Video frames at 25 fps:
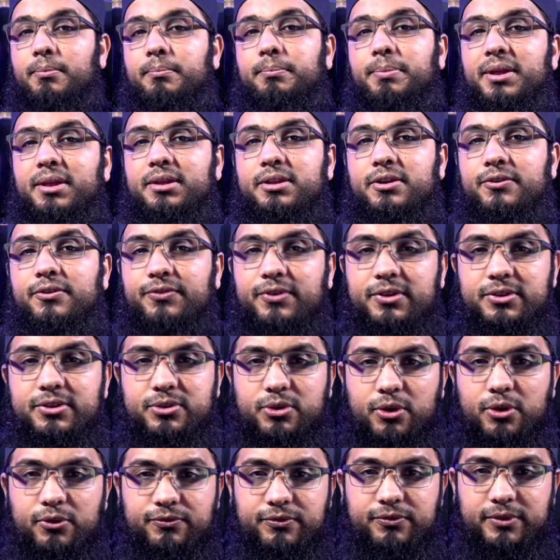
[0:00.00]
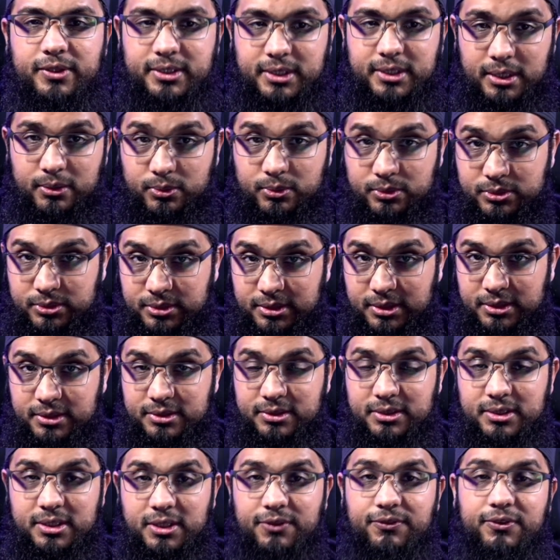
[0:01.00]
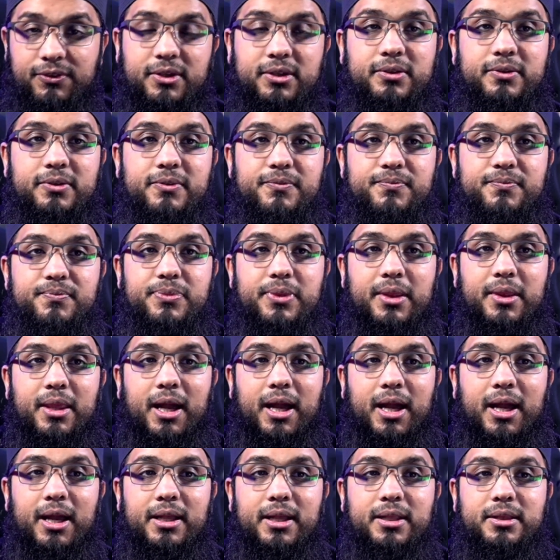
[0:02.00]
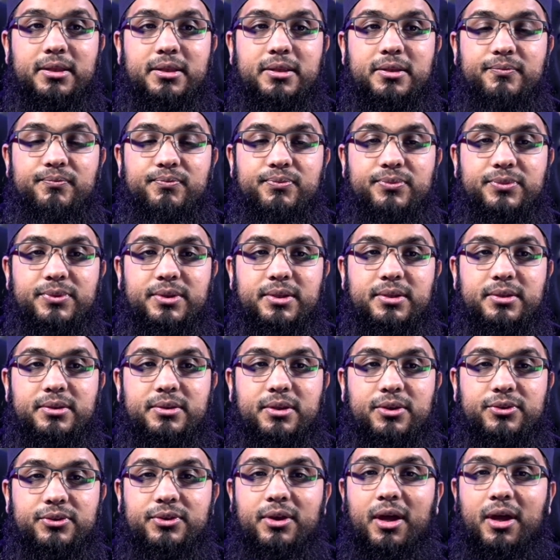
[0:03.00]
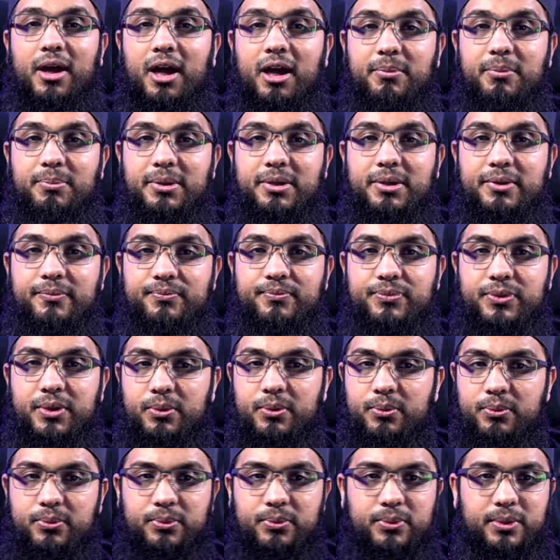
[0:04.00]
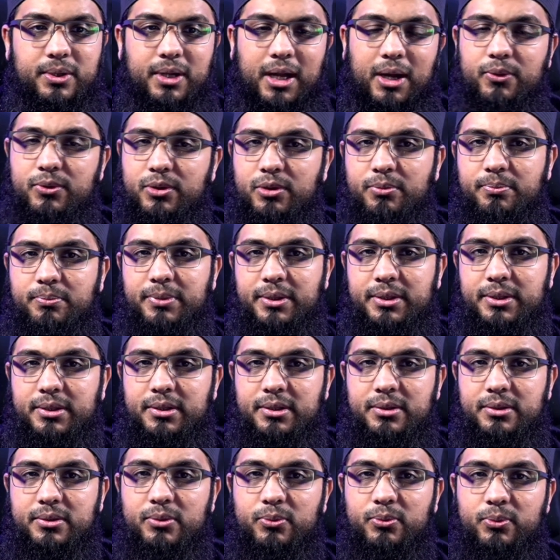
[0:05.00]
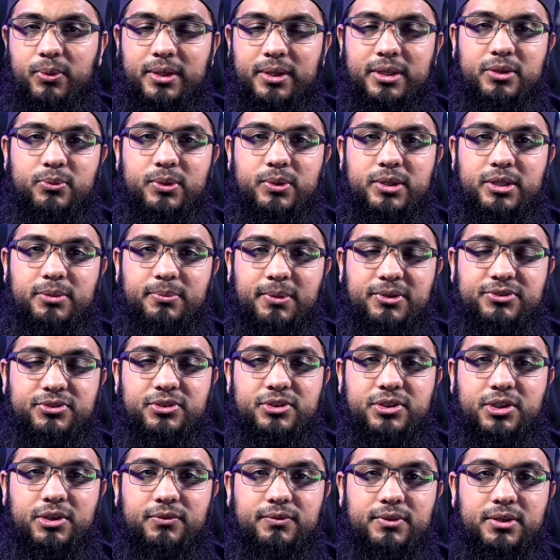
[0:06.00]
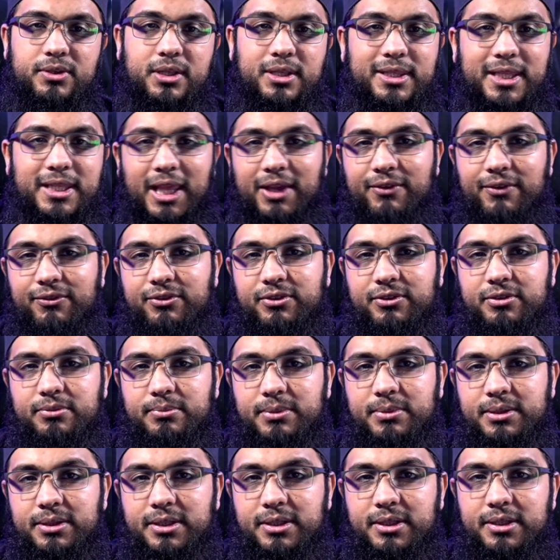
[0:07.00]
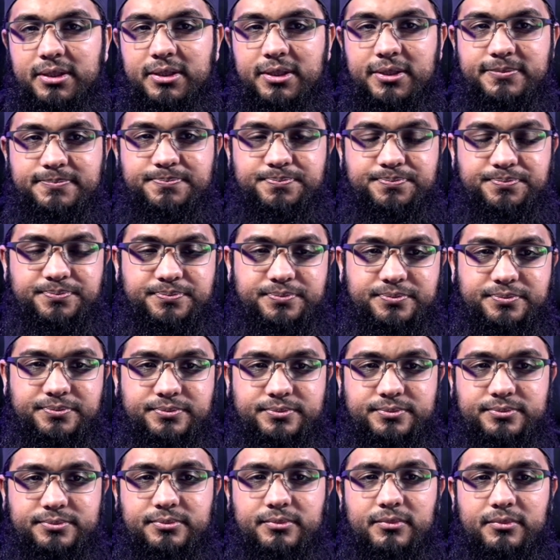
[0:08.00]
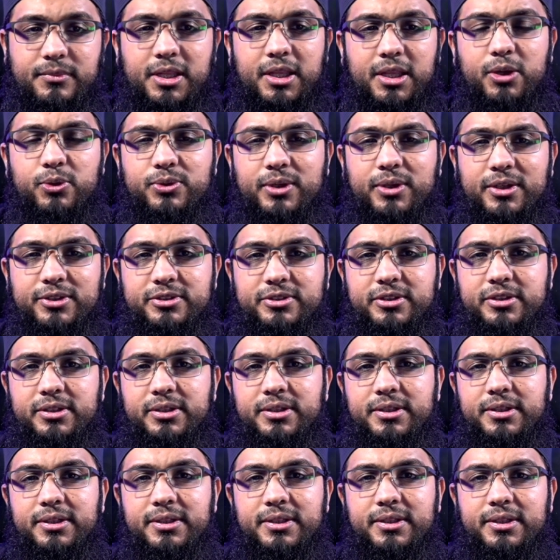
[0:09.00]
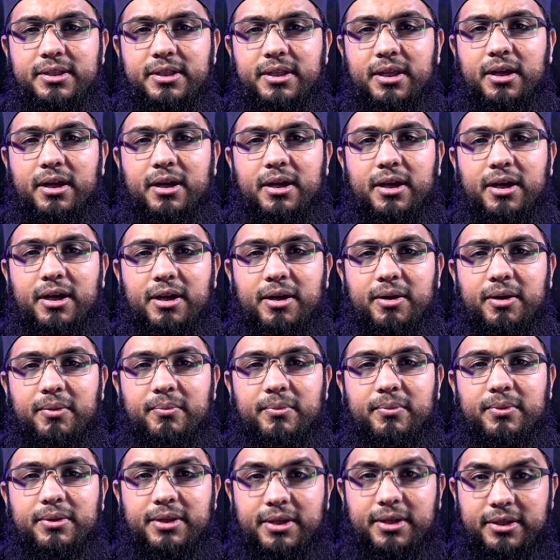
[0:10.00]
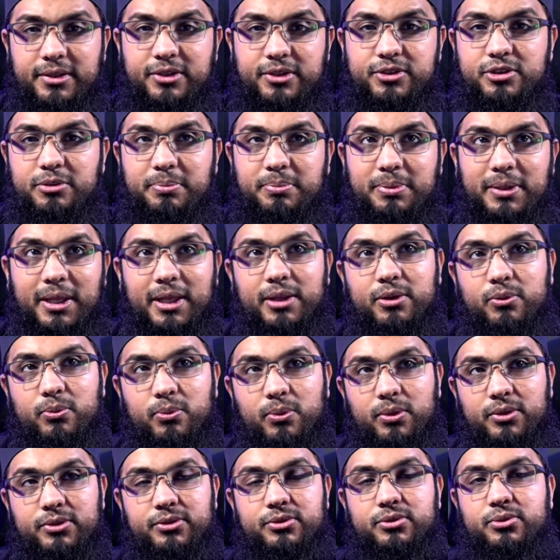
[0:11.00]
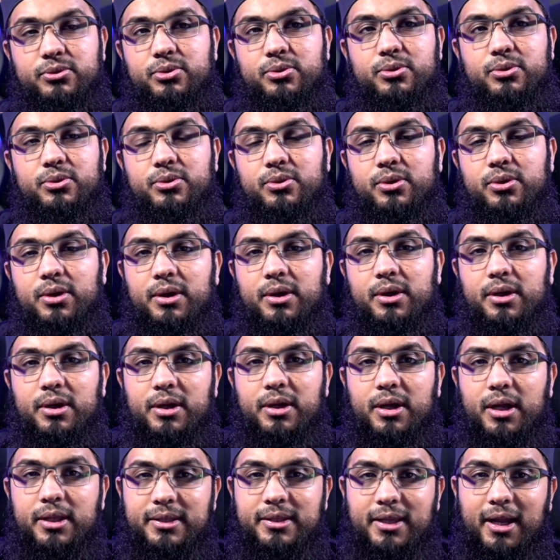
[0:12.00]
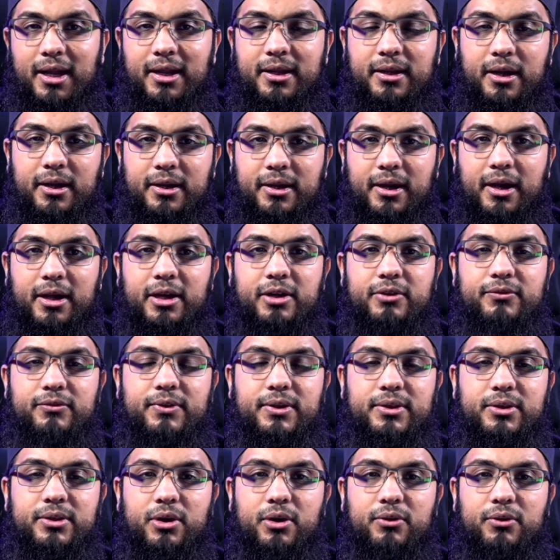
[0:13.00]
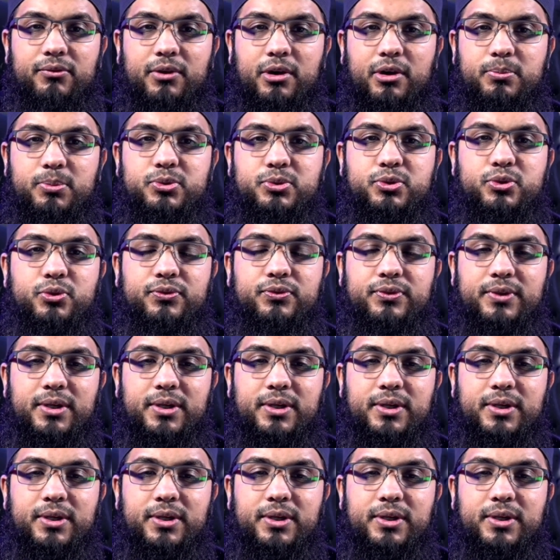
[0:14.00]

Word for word: so being the first conflict, it was significant. And the Sahaba were outnumbered. You know, when, when the Messenger of Allah left Medina, he was actually um, the initial plan was to uh, attack a caravan of Abu